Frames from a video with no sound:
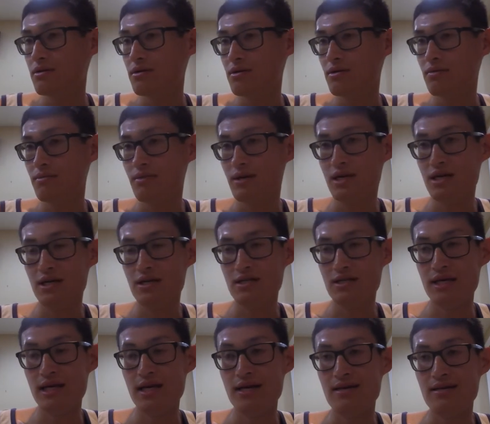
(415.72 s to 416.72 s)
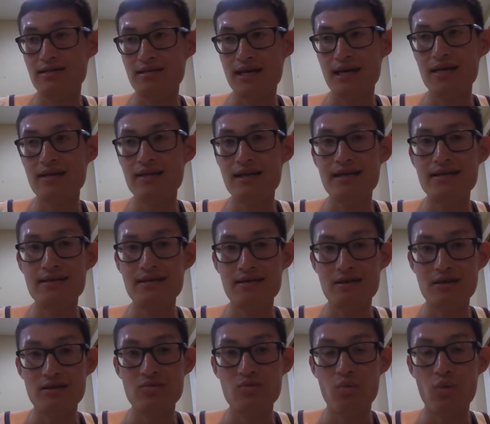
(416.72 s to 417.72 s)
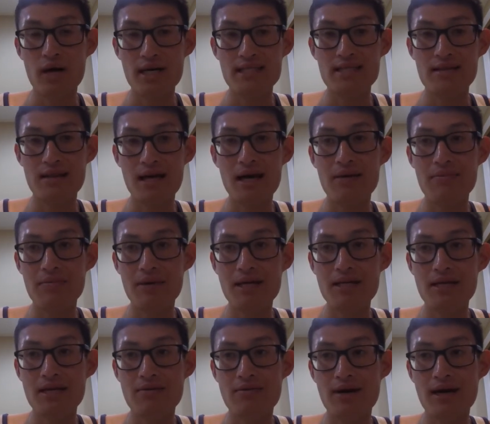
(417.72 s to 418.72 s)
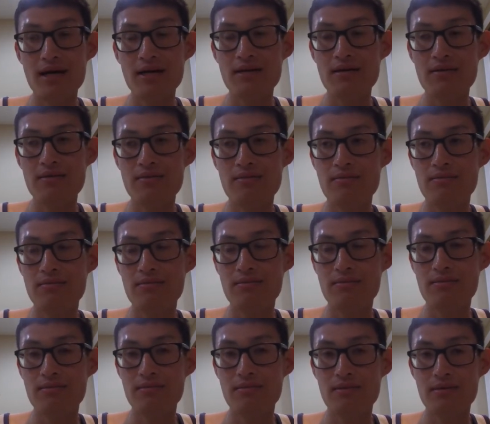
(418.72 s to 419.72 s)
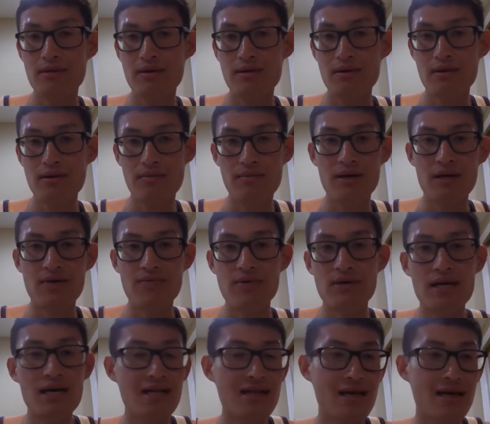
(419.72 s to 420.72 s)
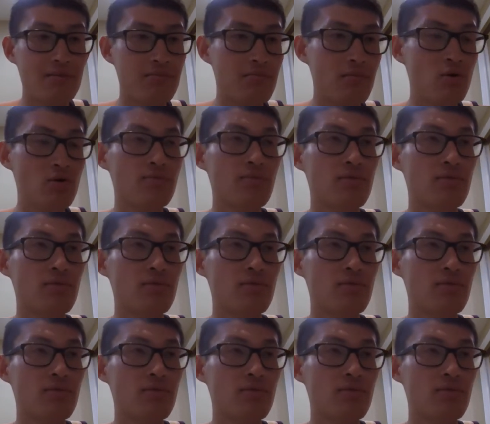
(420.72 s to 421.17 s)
Because getting LASIK does waste a lot of money, right? I mean, if you get like multiple